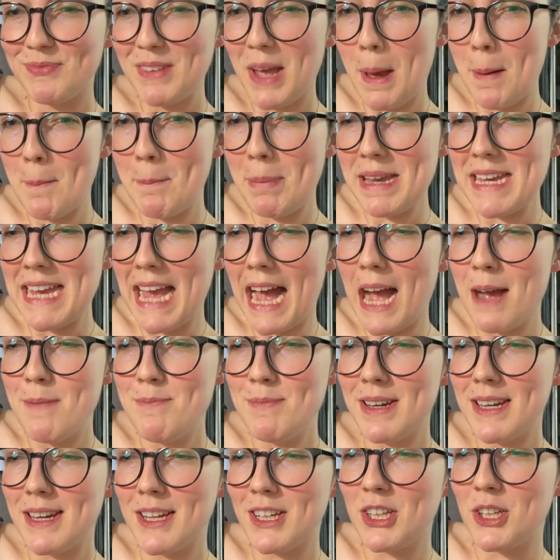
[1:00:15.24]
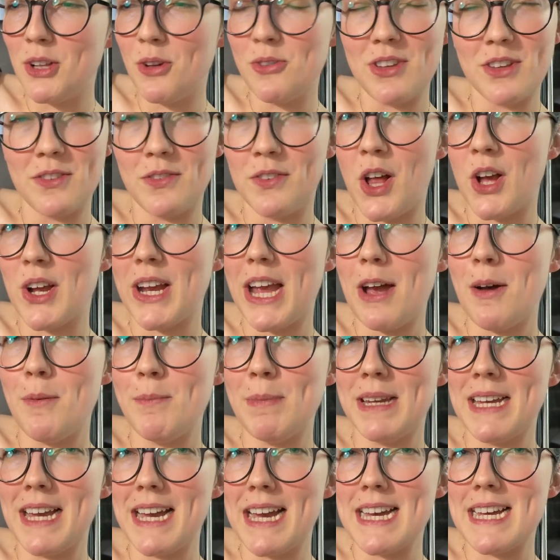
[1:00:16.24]
But yeah, I'm going to close this vlog out
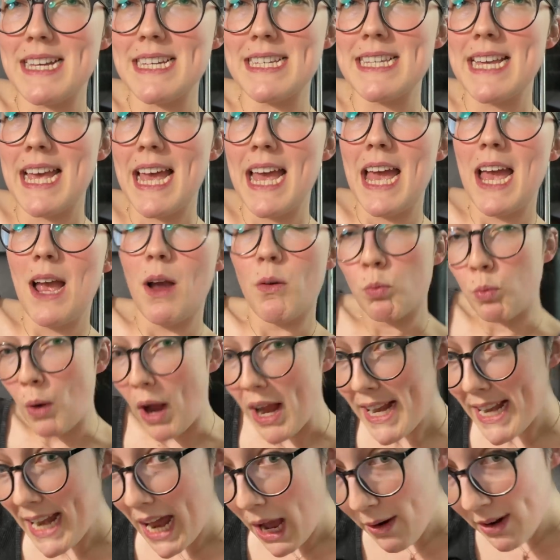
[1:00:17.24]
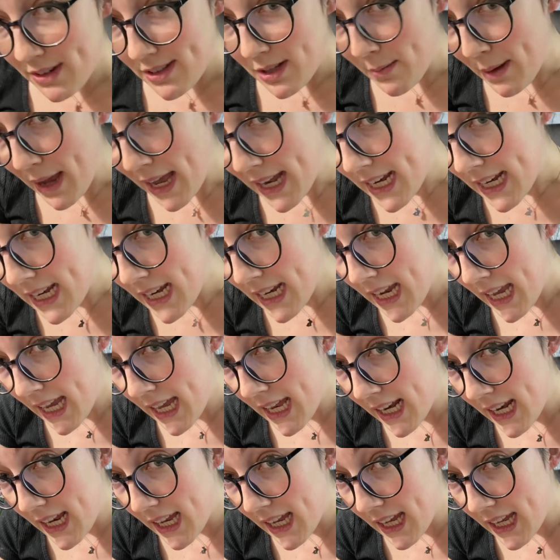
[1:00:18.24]
because right now as I'm editing
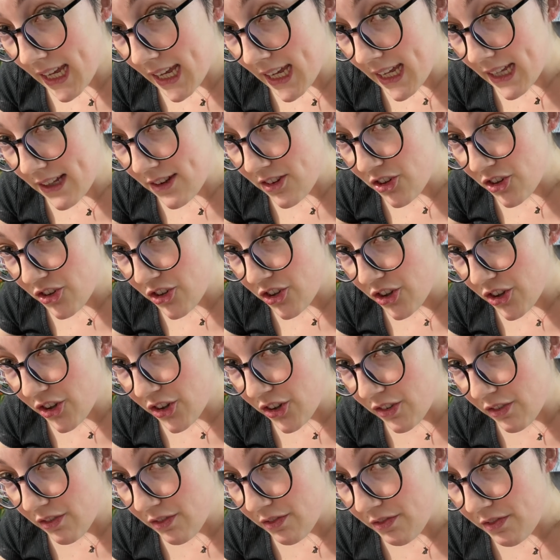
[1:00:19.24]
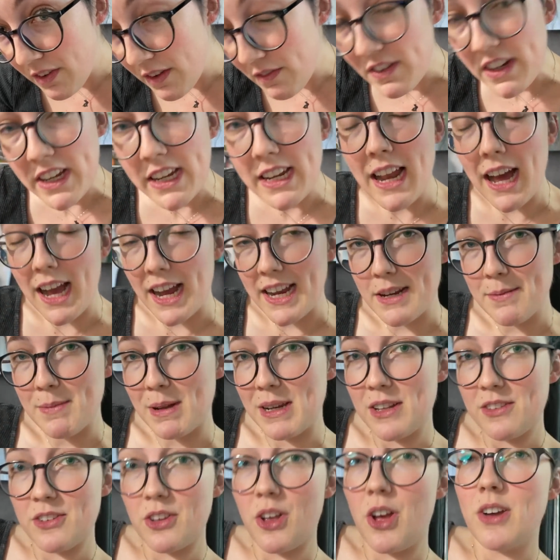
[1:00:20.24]
it, it's 59
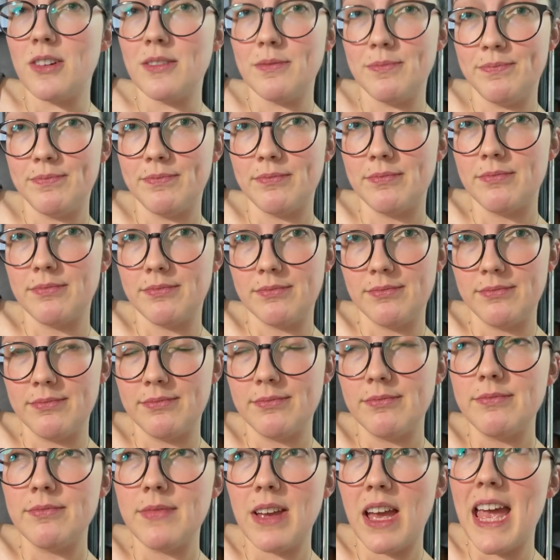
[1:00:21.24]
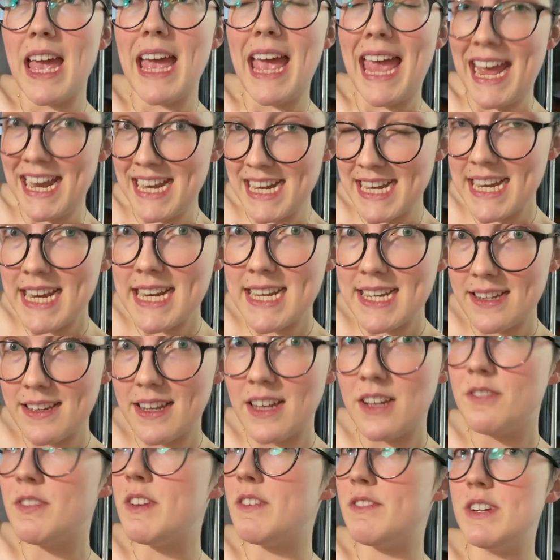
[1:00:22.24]
minutes long. Edited.
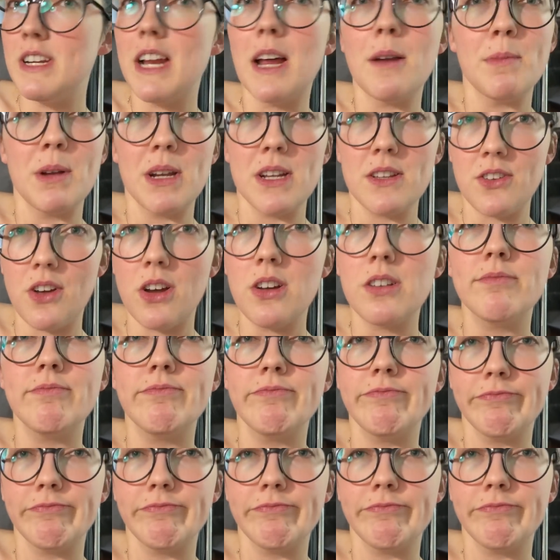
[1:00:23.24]
It's 59 minutes long.